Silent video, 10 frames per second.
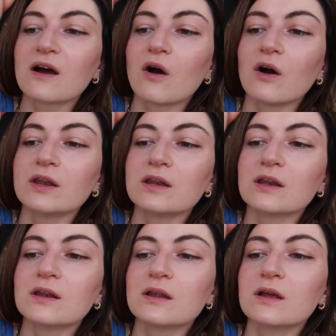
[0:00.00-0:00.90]

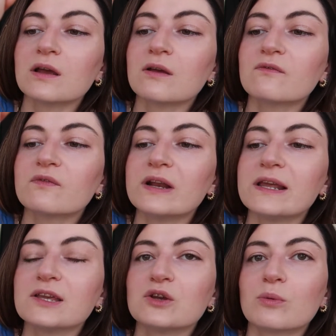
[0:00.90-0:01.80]
on
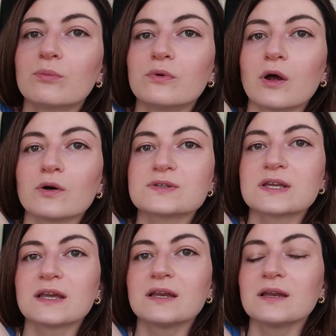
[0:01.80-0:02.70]
filling your brows
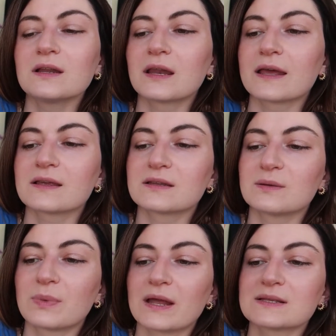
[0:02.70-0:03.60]
in like
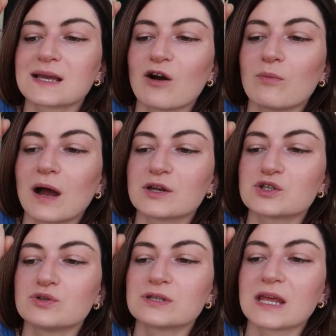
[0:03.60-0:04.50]
depends how much you